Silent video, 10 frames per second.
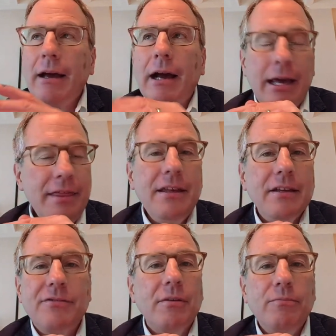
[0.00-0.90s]
I think
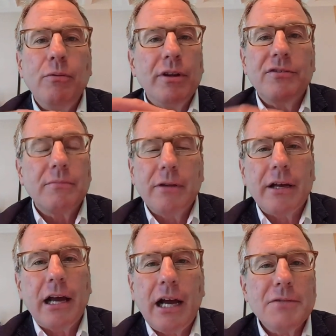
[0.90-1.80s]
at some point it's going to be
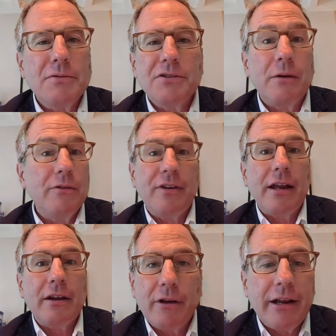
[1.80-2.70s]
like a hospital saying we've got
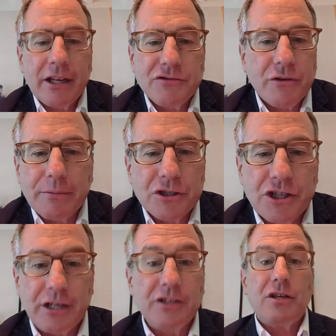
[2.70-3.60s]
a great X-ray
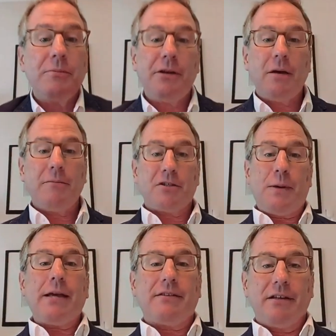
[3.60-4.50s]
machine. It's going to become
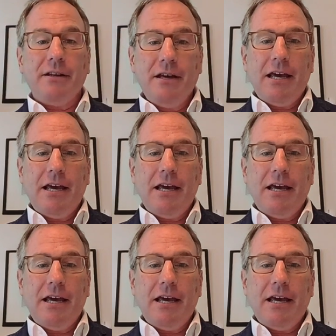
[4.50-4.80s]
expected.